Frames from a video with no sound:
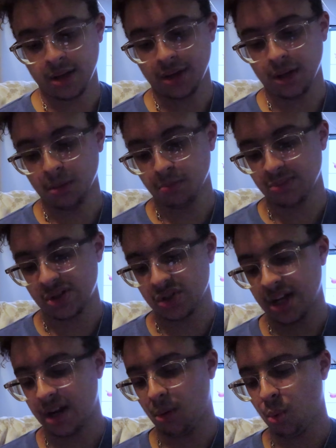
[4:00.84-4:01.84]
I think it
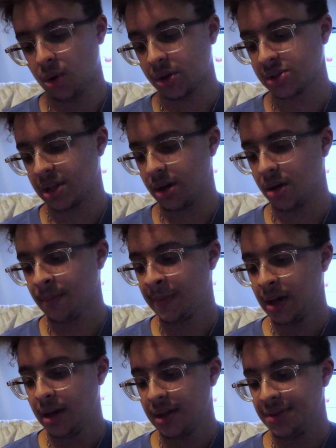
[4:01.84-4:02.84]
just kind of works there.
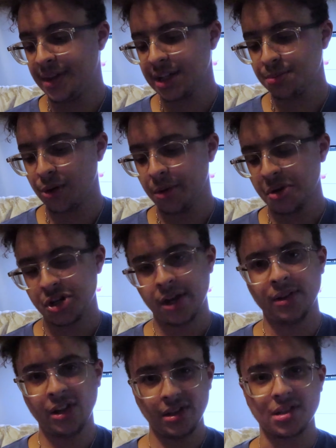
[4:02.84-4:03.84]
That's pretty much
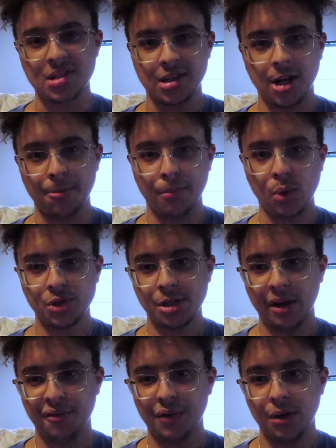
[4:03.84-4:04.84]
how I like to set up most
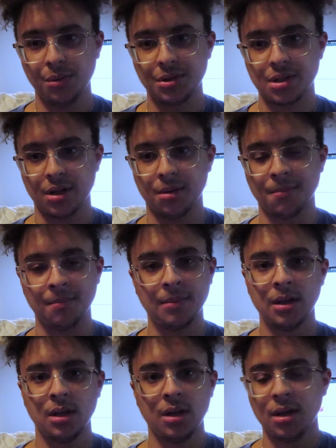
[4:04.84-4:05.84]
of my phones.
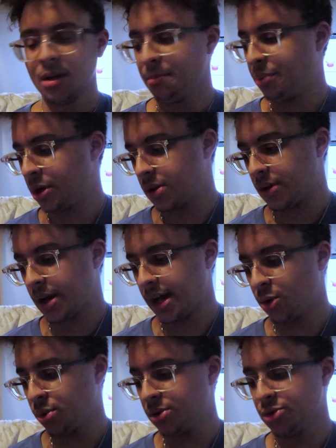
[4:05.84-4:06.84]
But
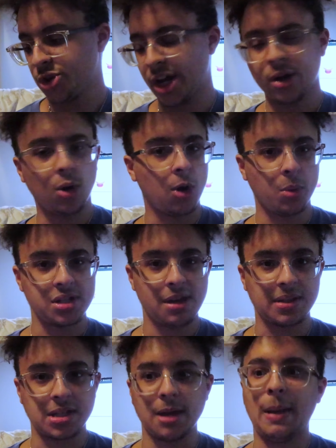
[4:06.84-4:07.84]
I don't always
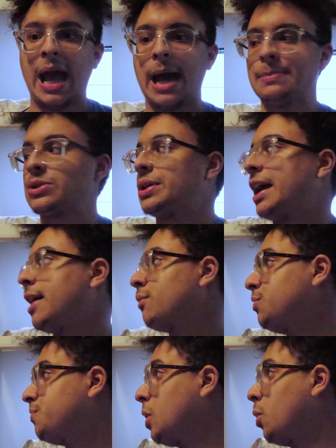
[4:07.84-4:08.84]
have the same apps on
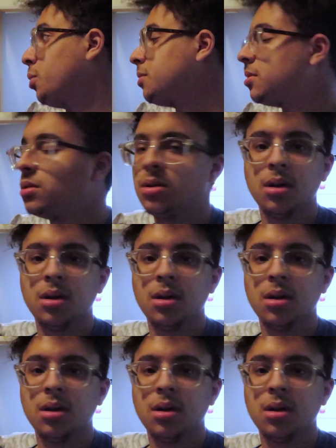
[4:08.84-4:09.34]
every phone.